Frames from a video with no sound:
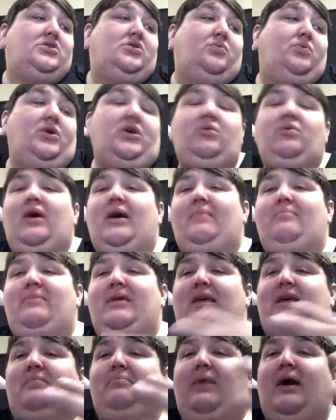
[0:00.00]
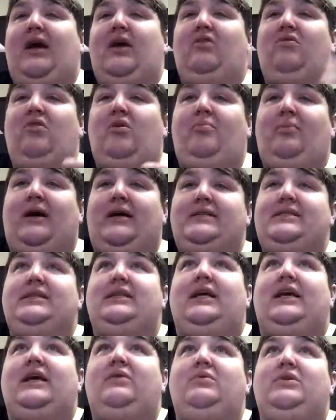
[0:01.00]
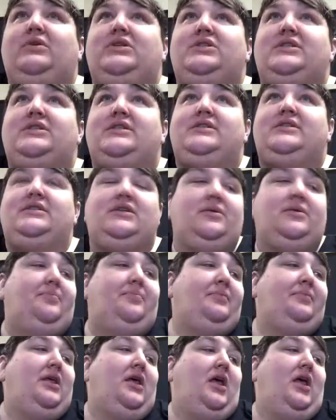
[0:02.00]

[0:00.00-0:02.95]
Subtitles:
So what do I mean by a robust language system?